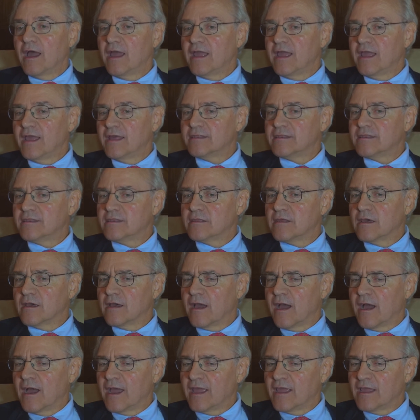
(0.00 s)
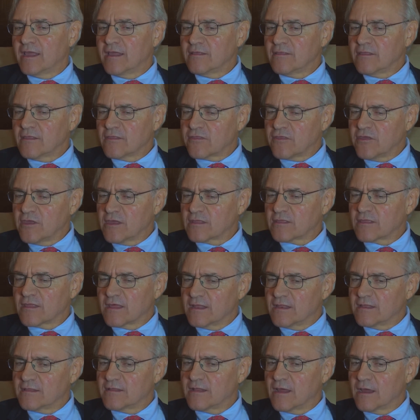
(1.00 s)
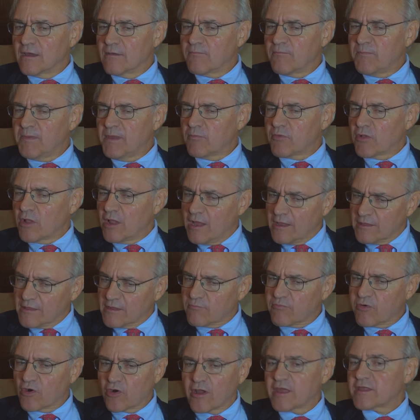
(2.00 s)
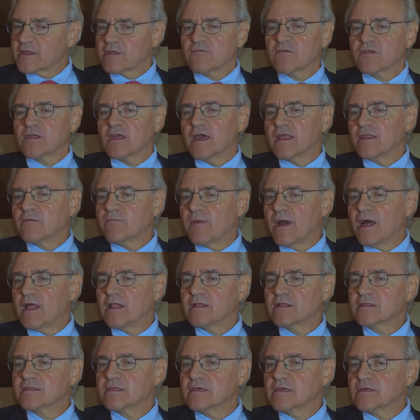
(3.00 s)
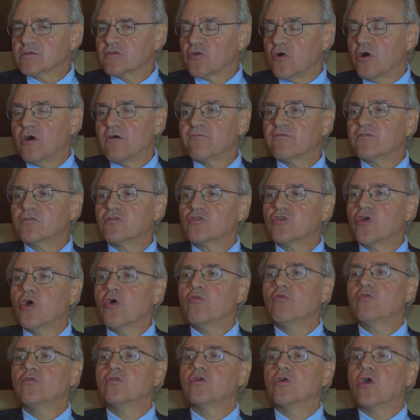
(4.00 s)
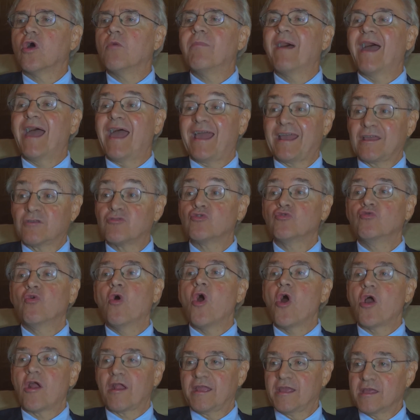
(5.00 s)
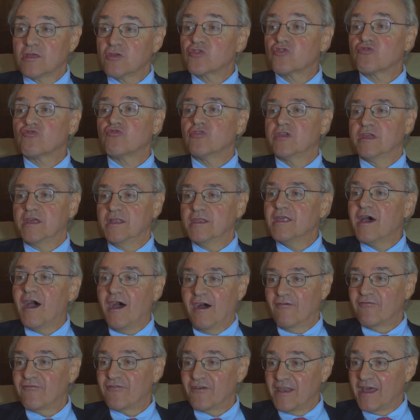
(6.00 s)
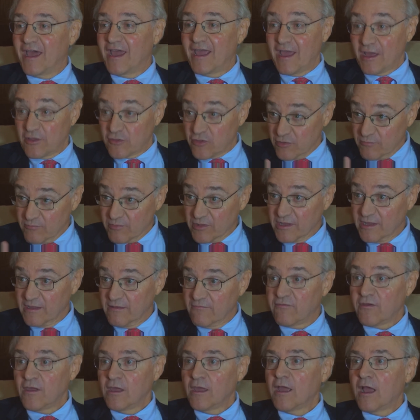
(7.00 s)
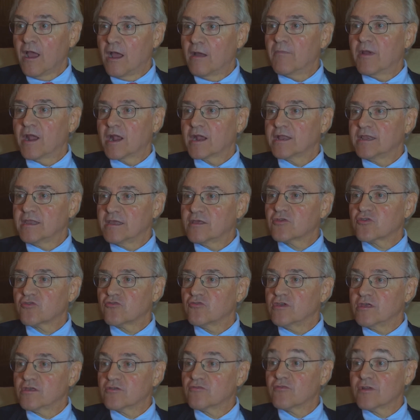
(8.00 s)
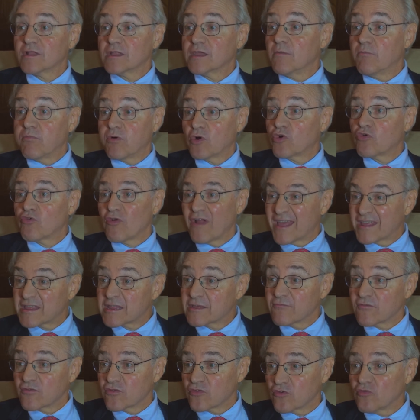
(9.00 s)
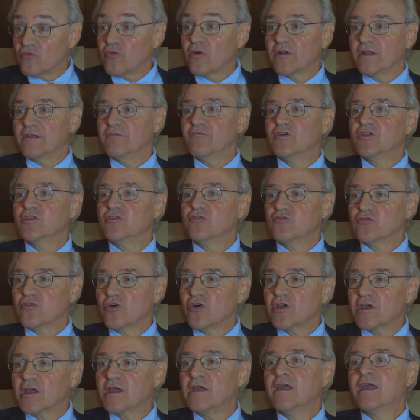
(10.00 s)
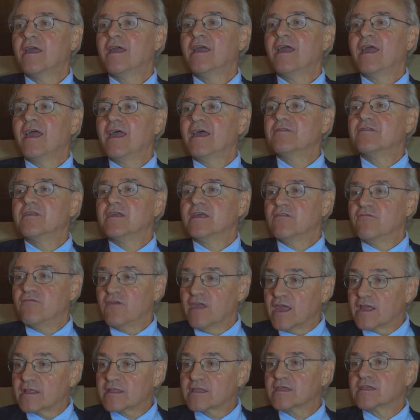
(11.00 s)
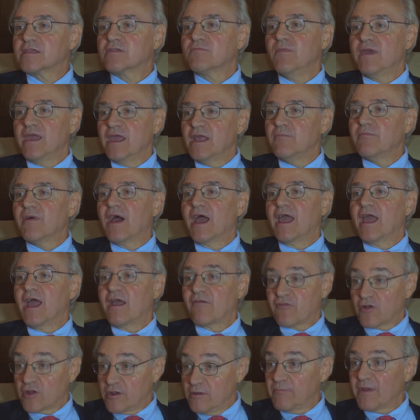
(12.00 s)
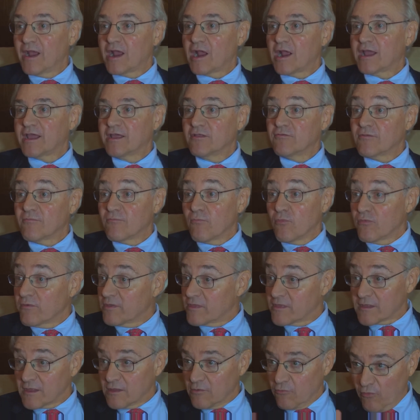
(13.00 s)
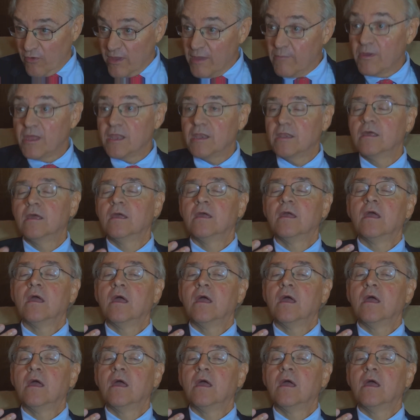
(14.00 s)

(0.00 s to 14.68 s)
And I think that people on the progressive side of politics often don't go back to our history enough. And I actually believe American history is really a progressive story. When you look at the advances made by African Americans, women,